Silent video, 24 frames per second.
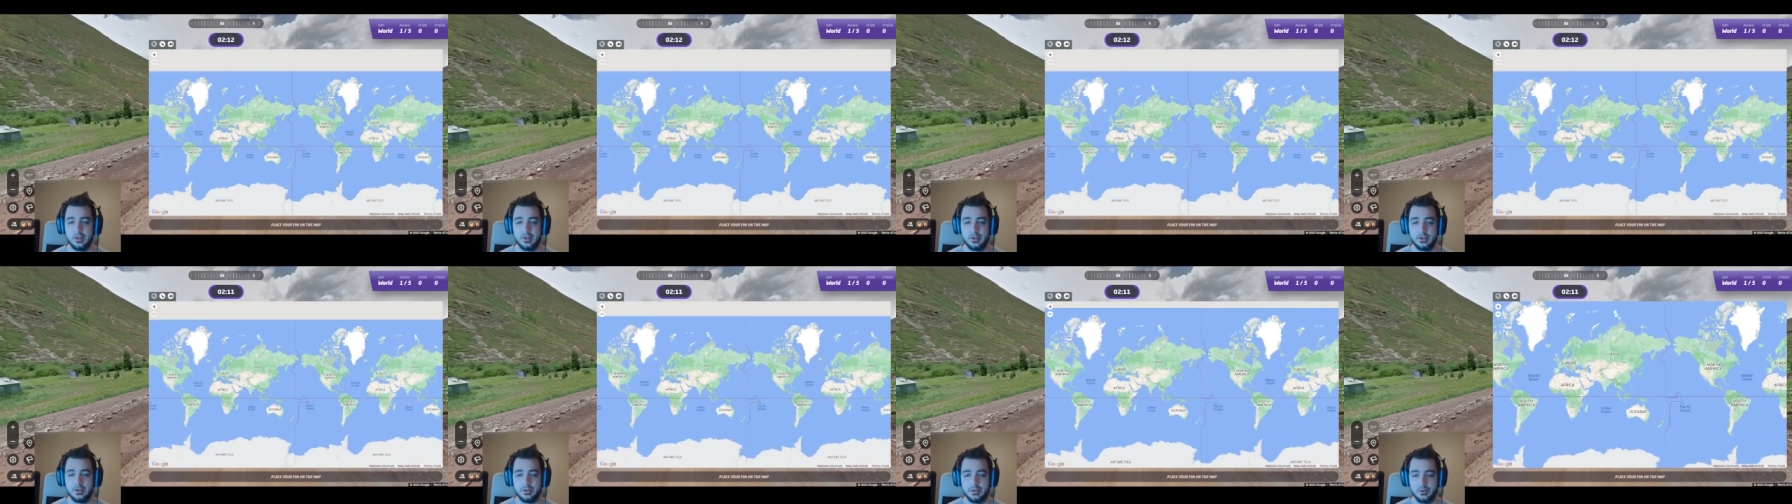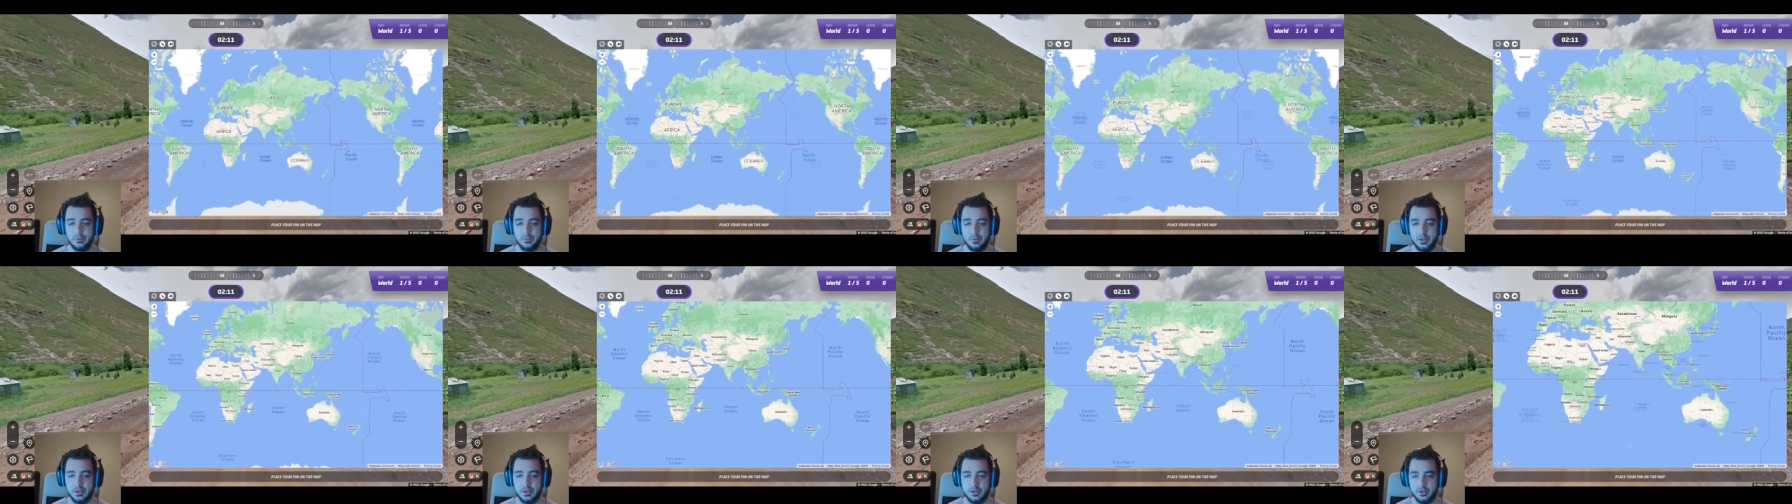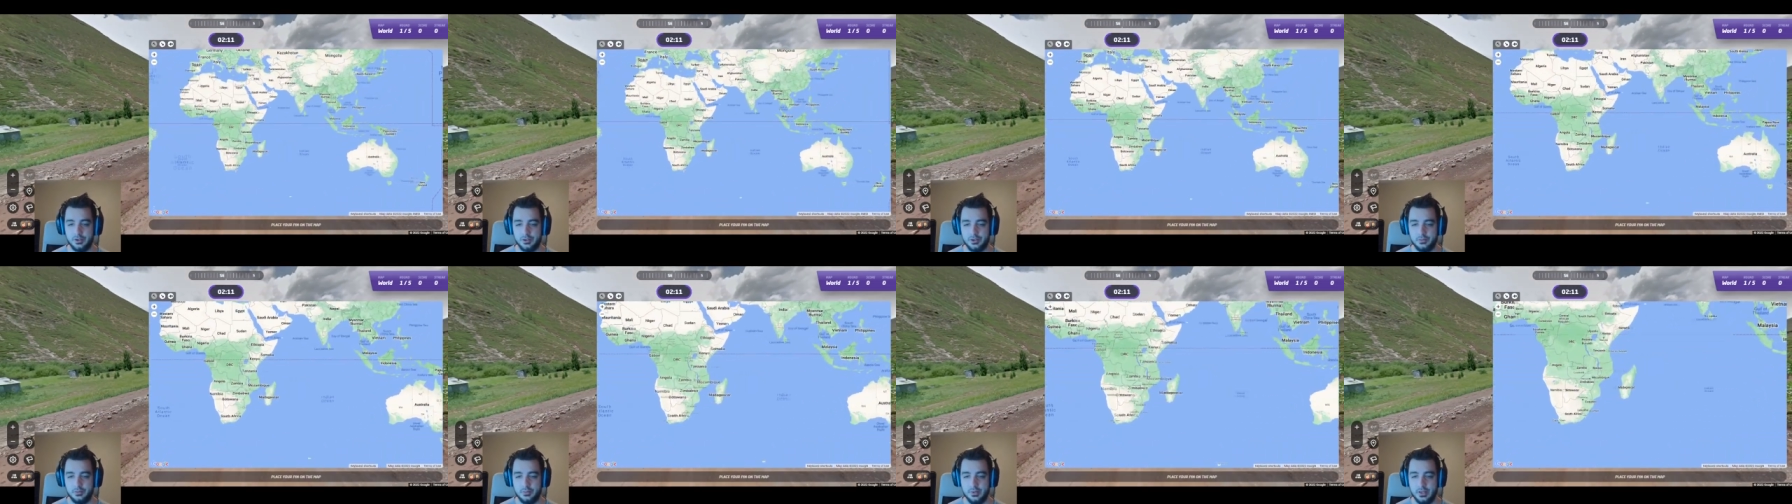So we
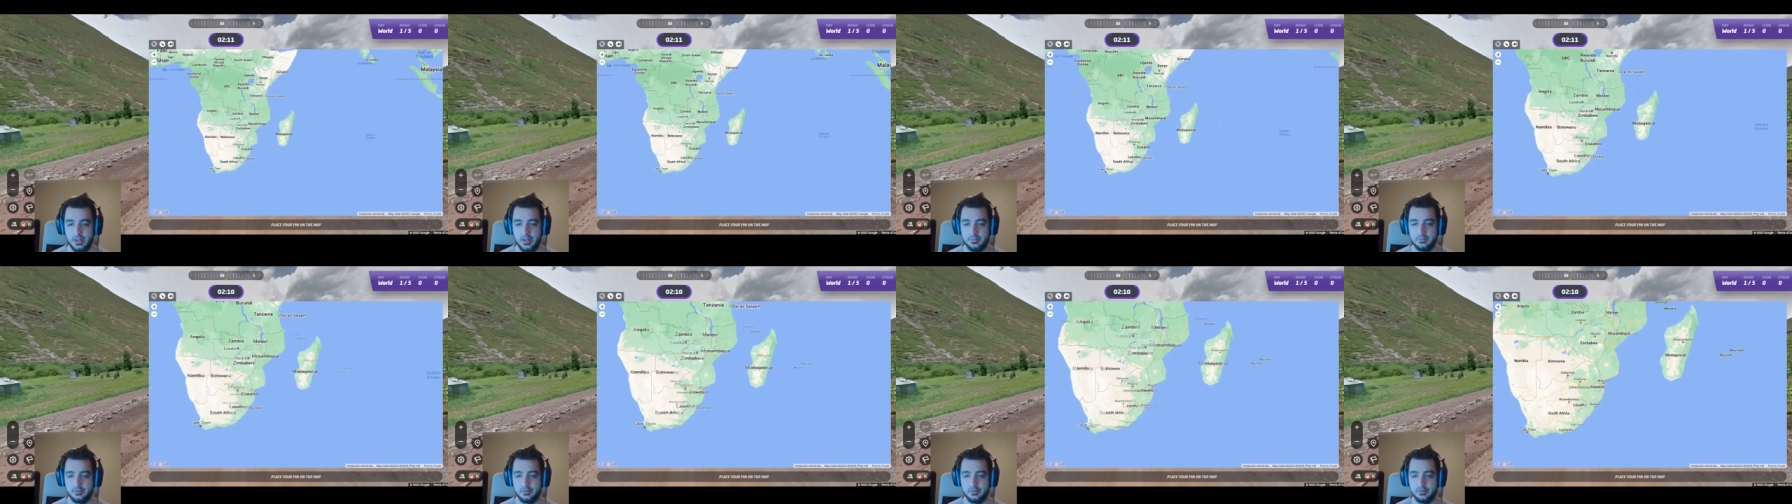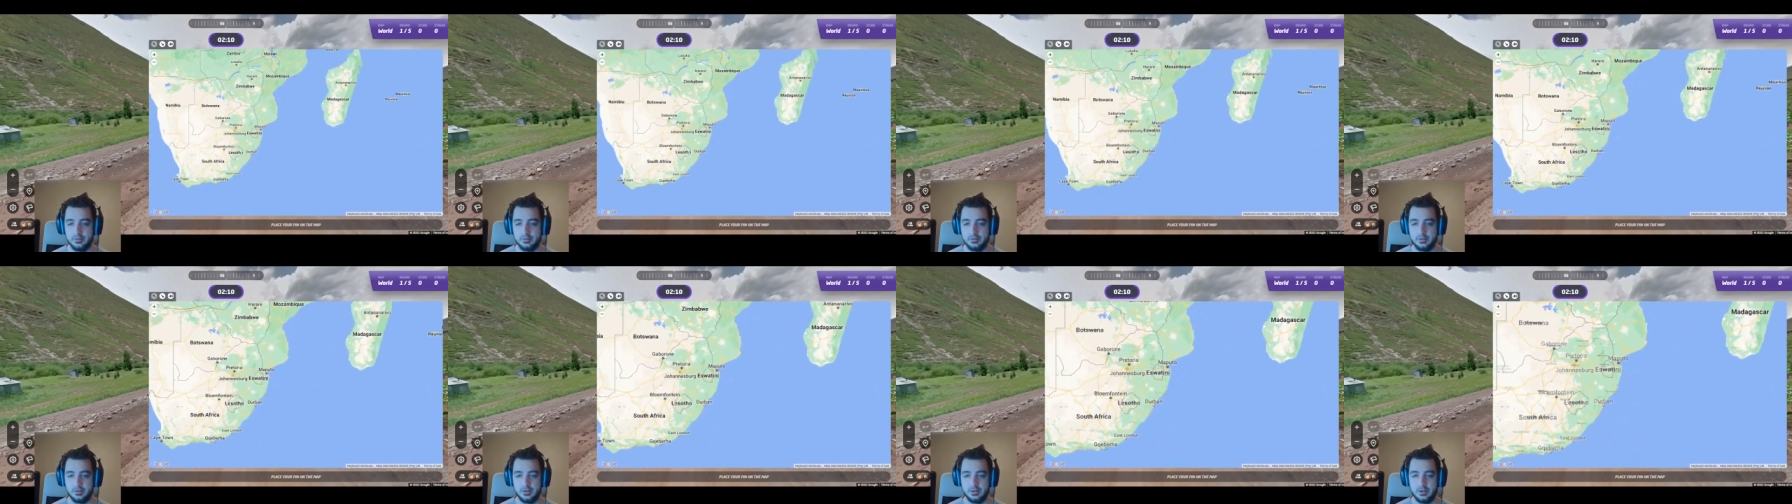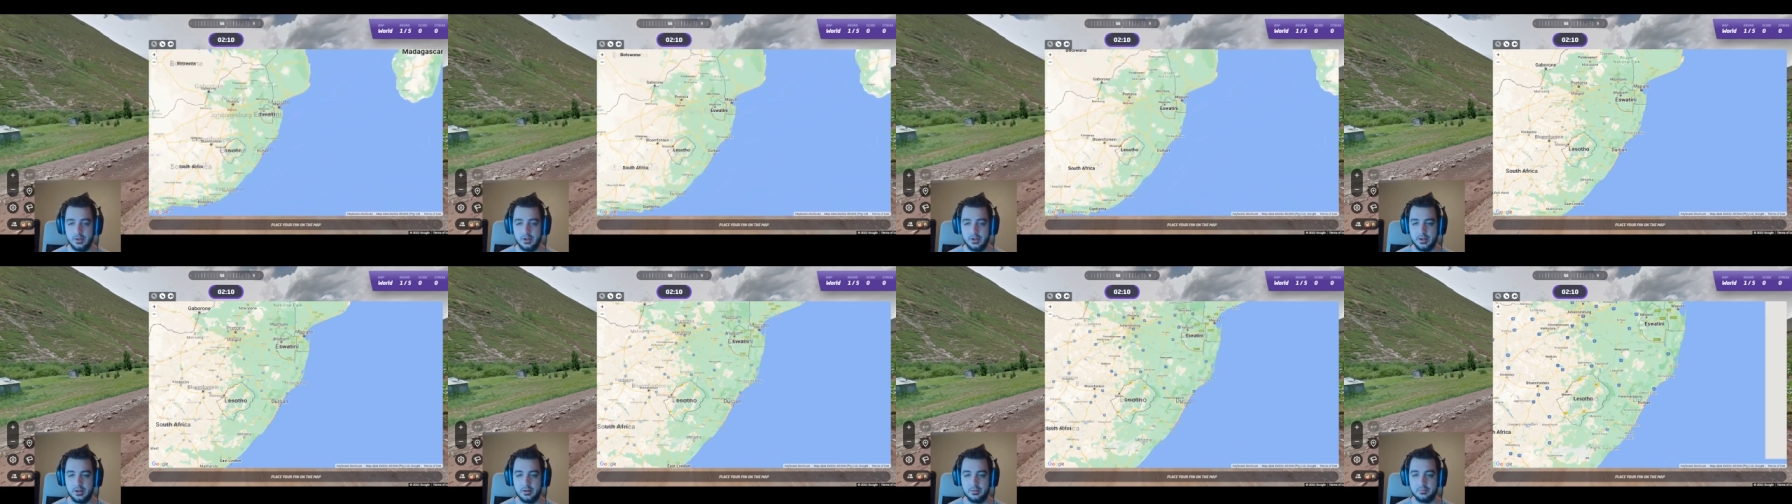should be able,
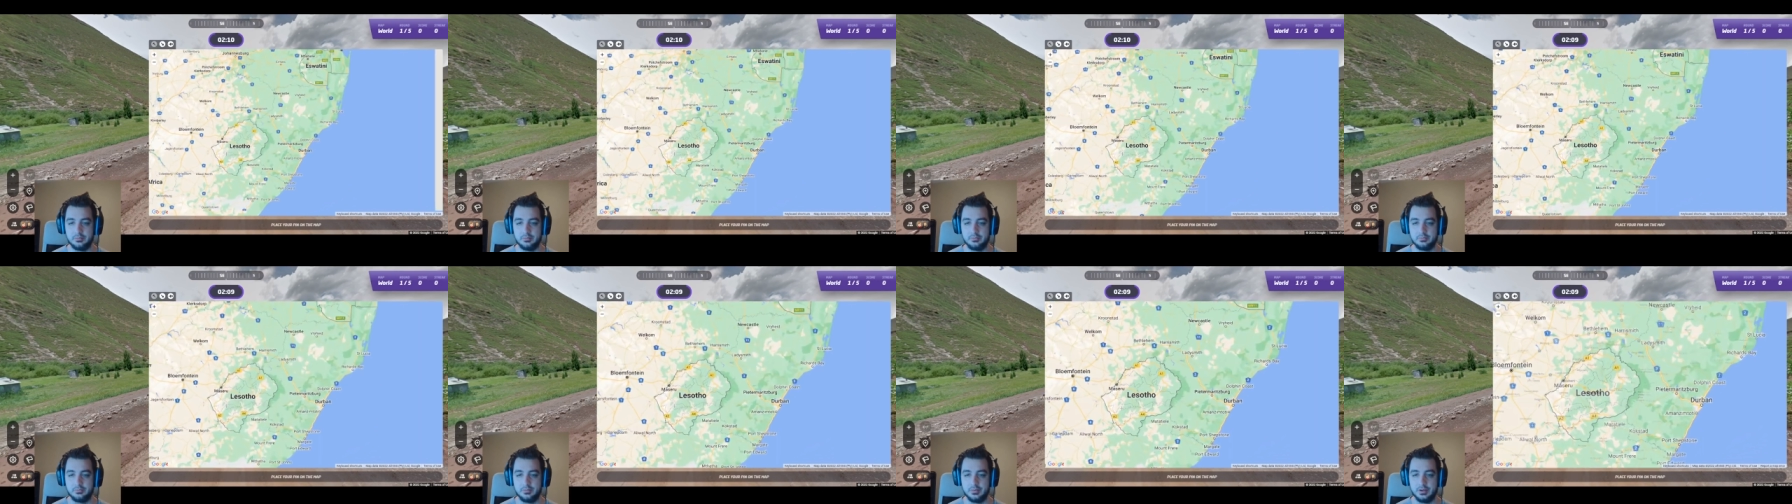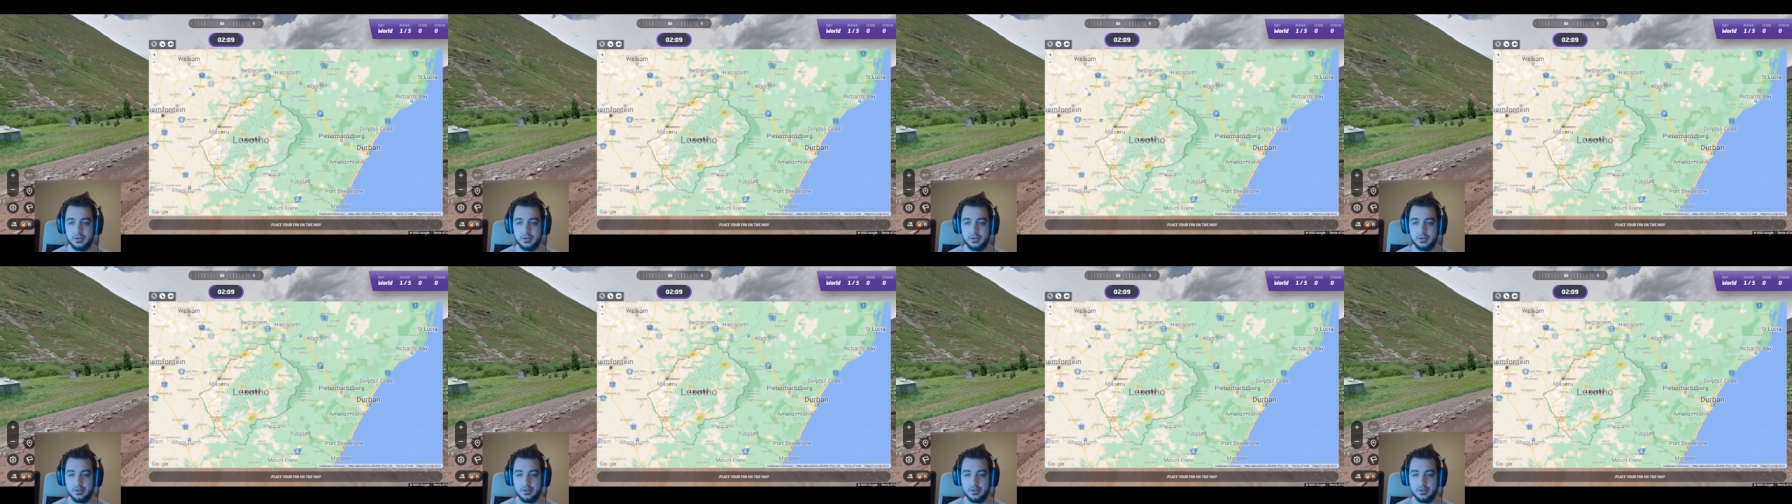um,